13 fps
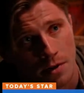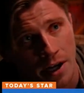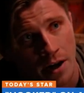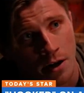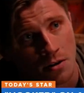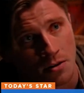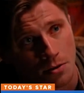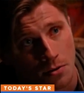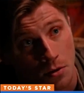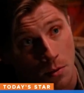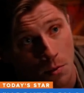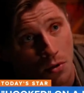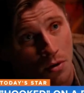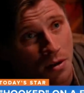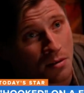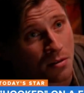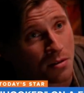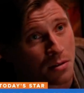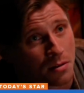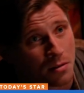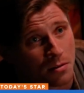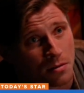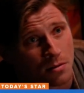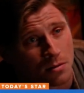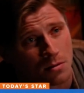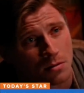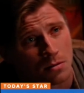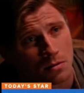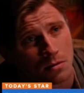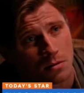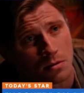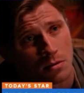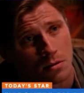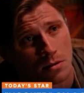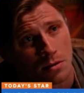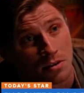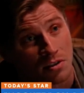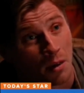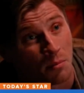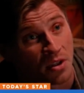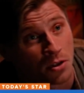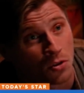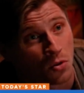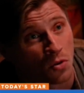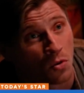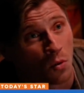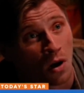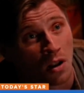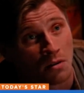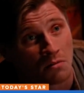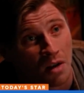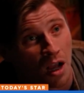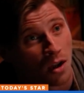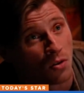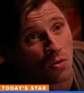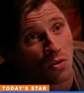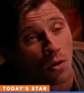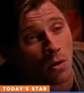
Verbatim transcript: heir to a prince. Does that mean you're the one? I don't